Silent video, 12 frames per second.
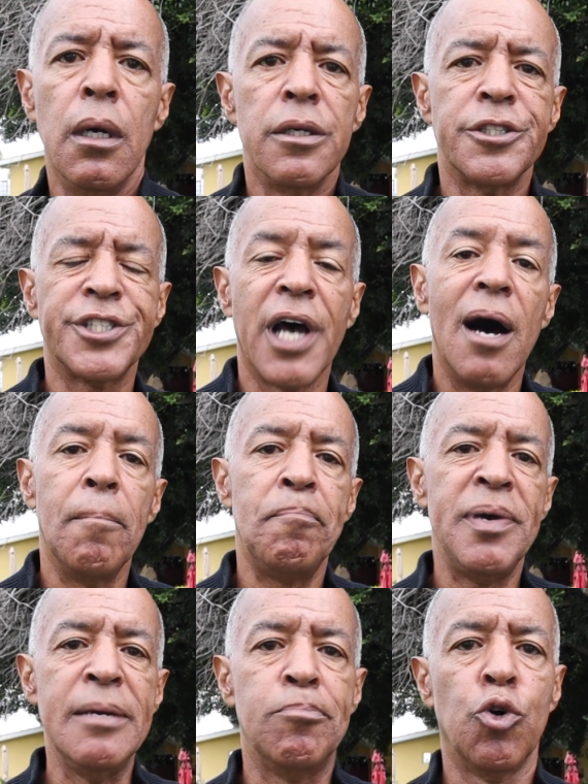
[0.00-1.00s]
Some
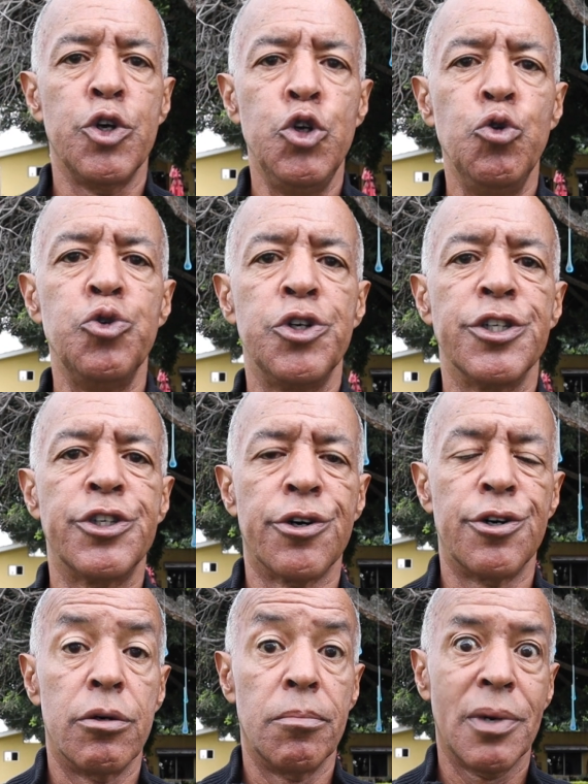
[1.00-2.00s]
people use the
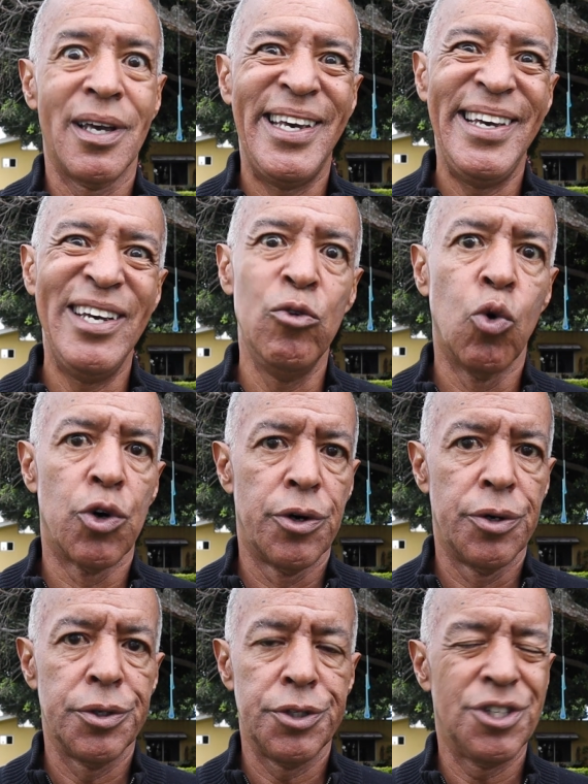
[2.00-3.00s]
term
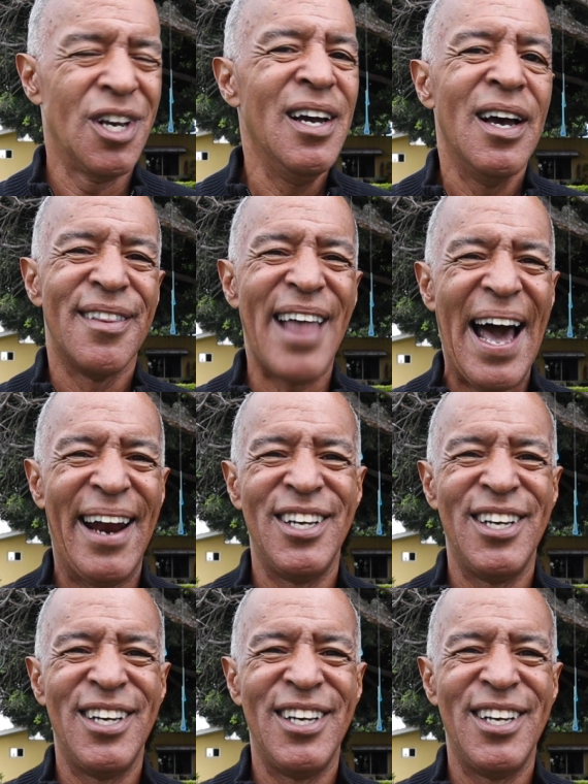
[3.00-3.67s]
keywords. That